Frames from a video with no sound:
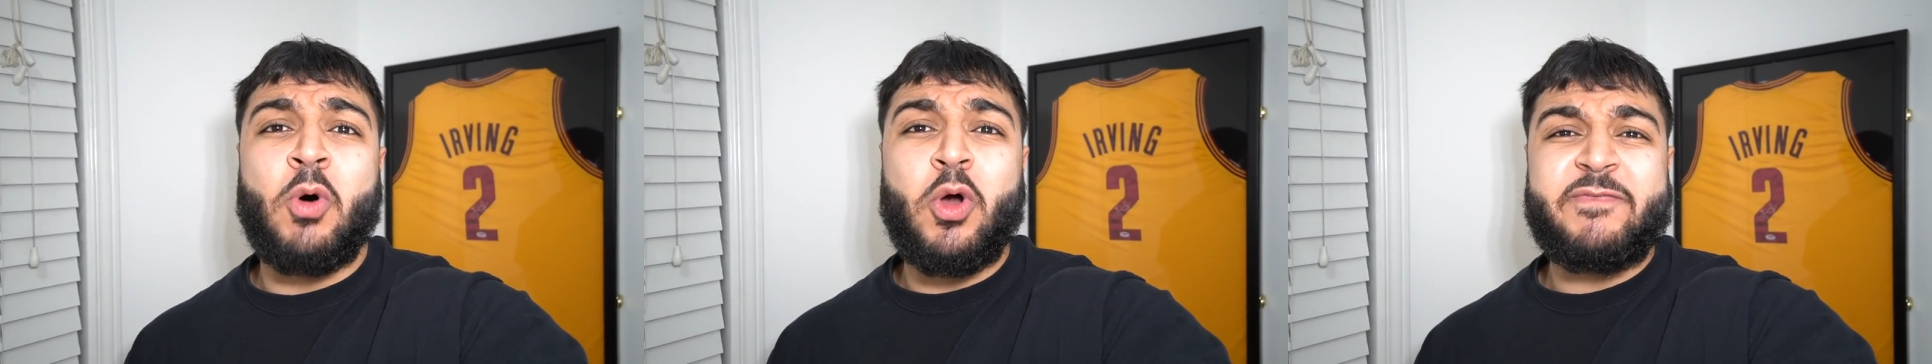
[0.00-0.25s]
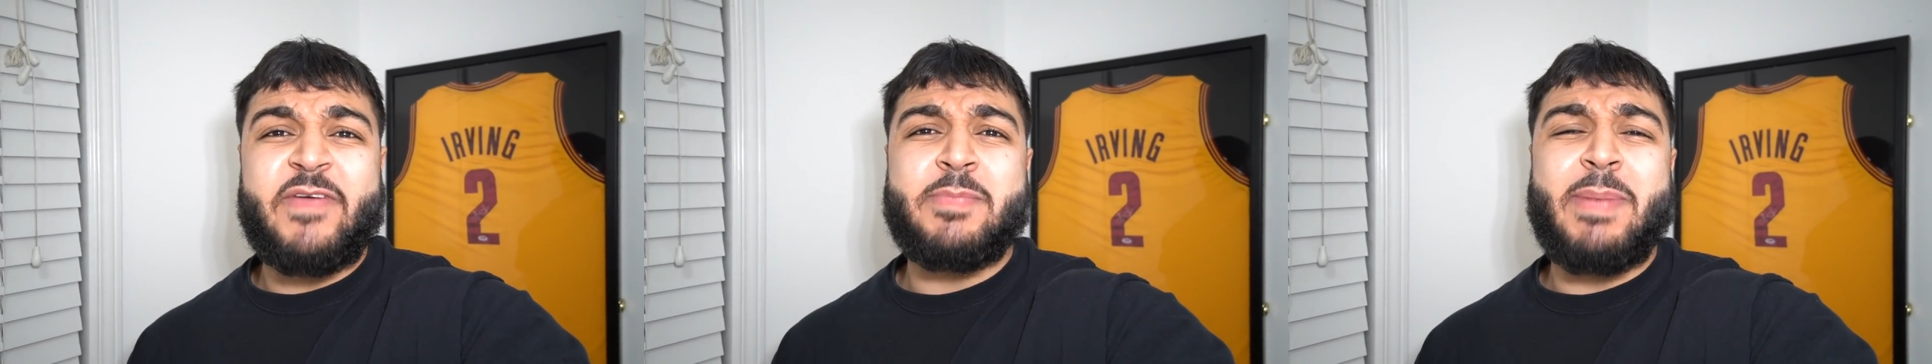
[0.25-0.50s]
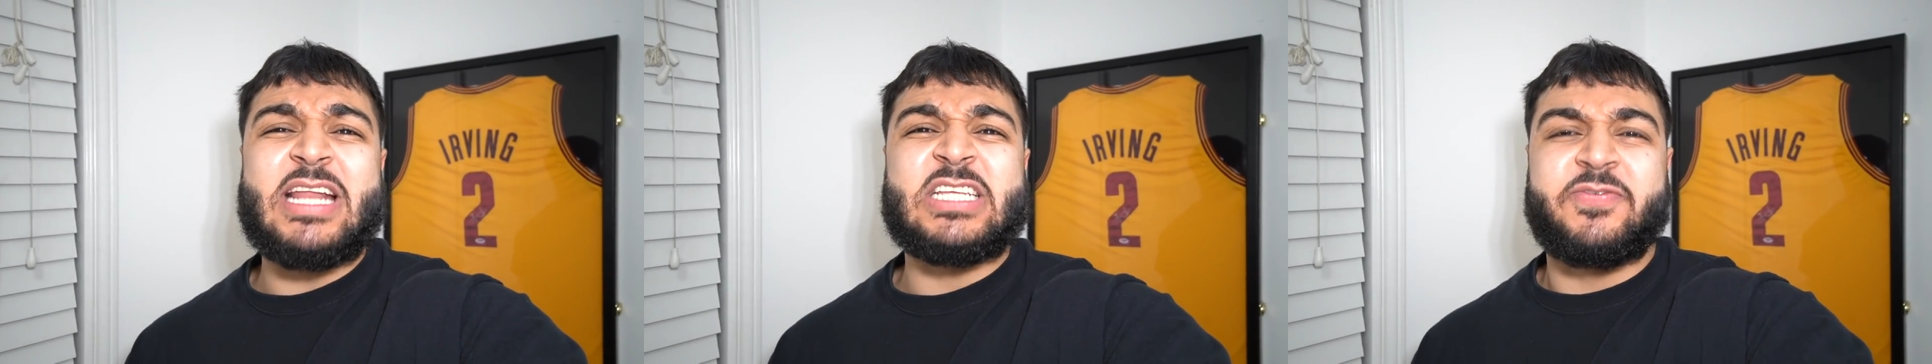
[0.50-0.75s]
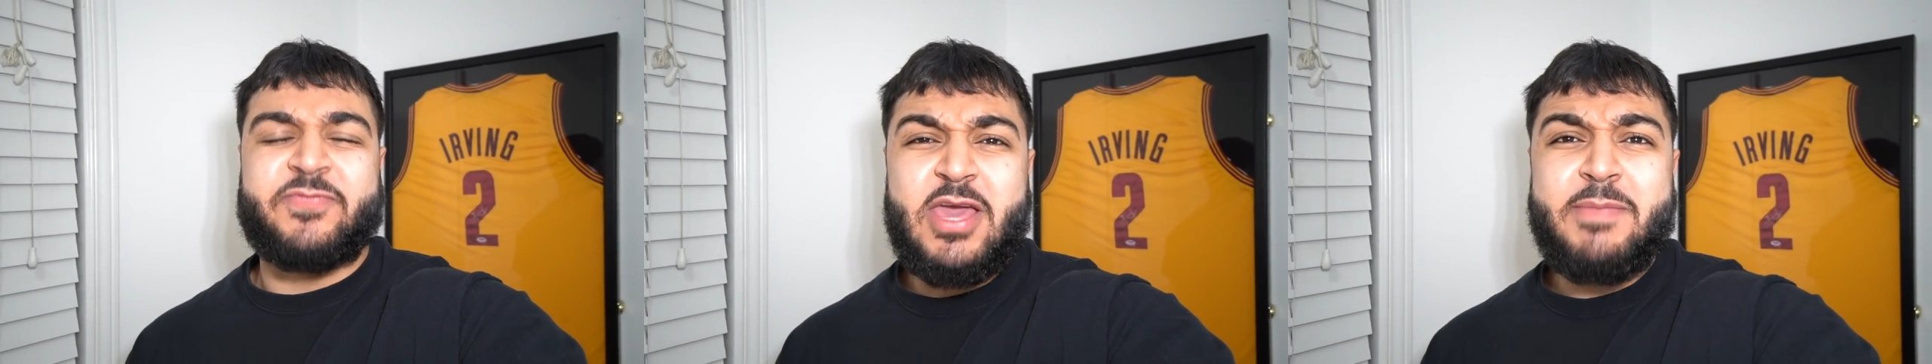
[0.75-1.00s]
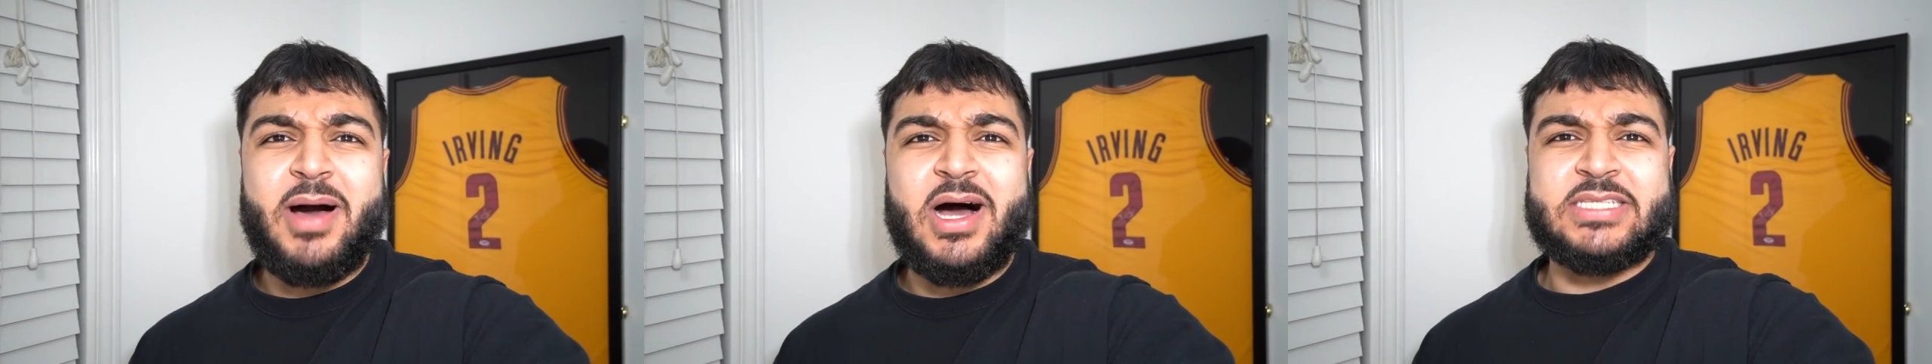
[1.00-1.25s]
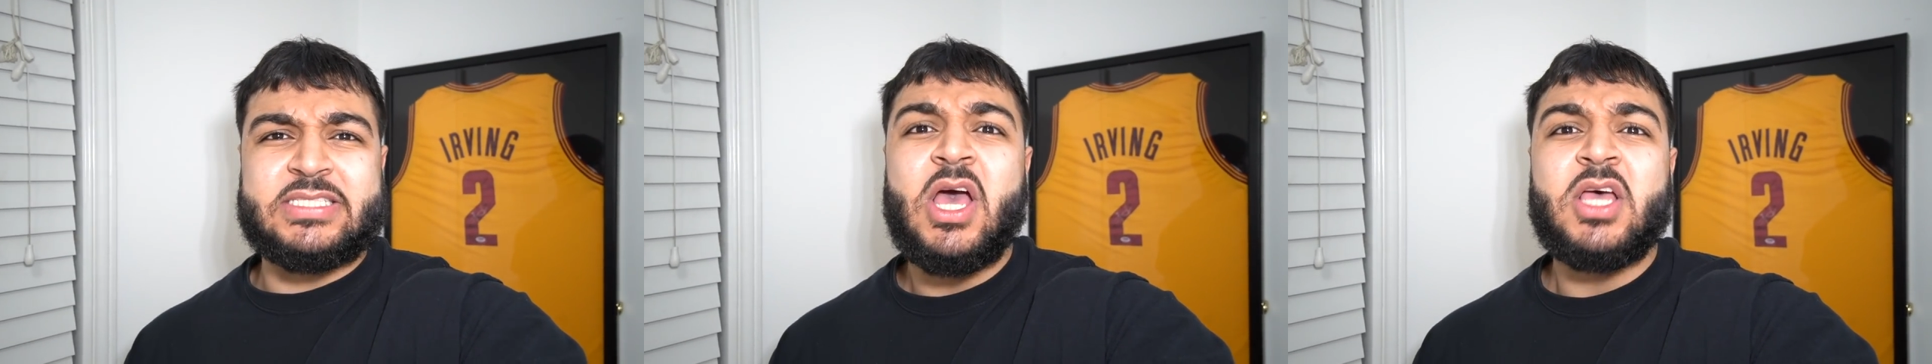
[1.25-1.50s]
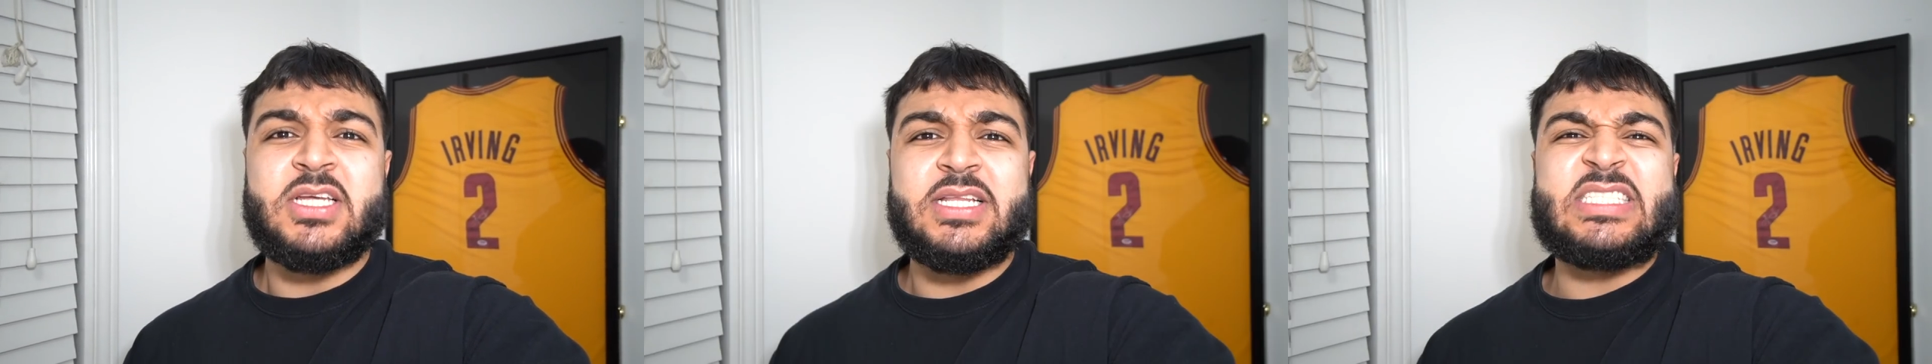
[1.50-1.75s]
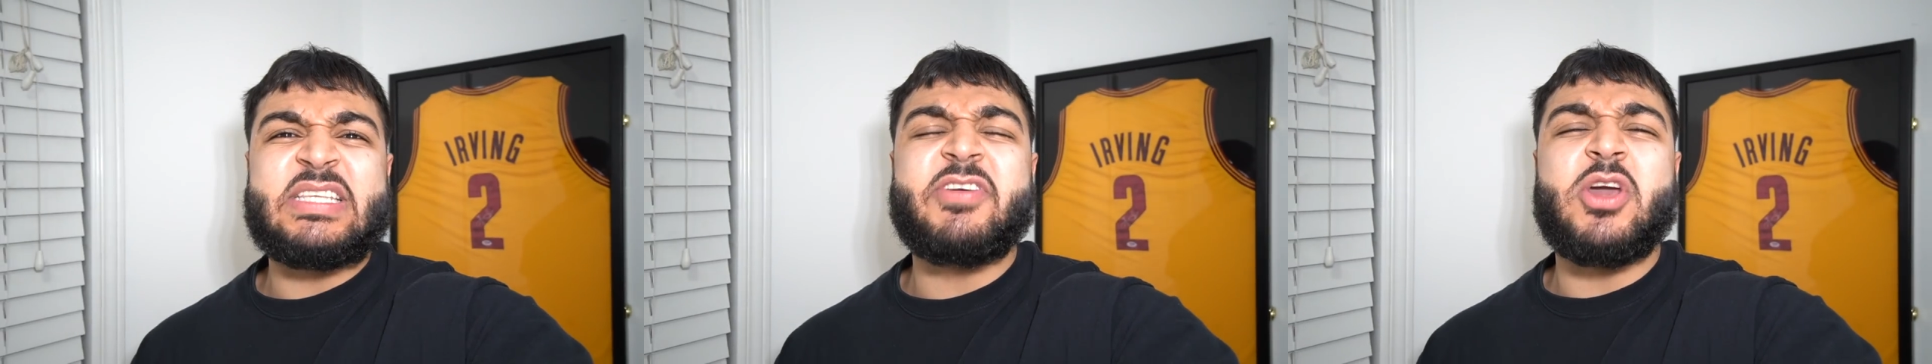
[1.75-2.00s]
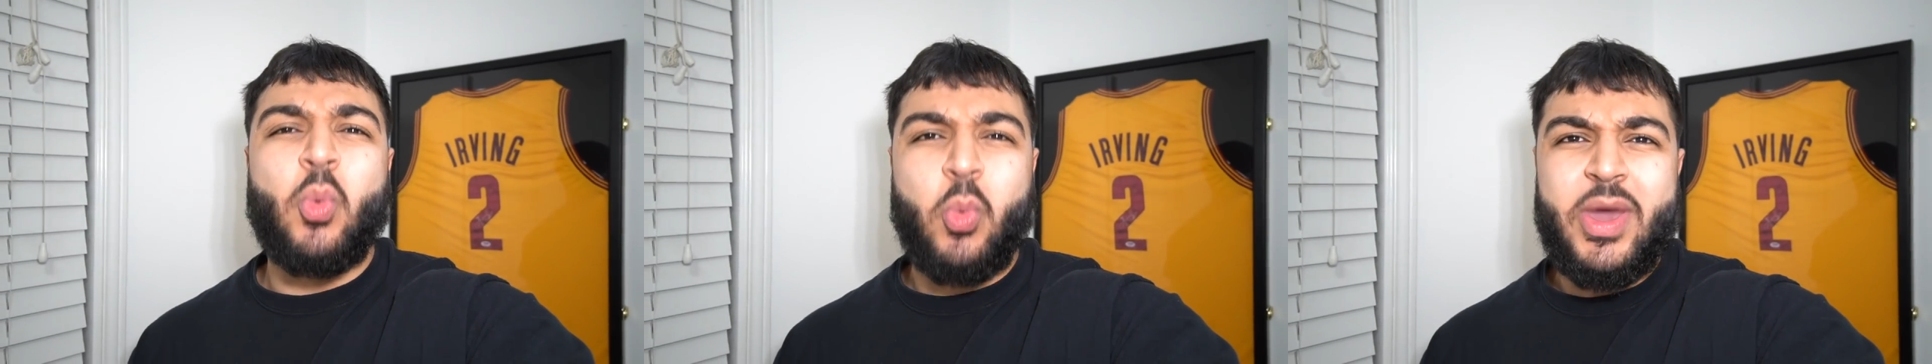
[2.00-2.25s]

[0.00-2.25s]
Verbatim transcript: motivated by these V-Bucks. So let's see if he can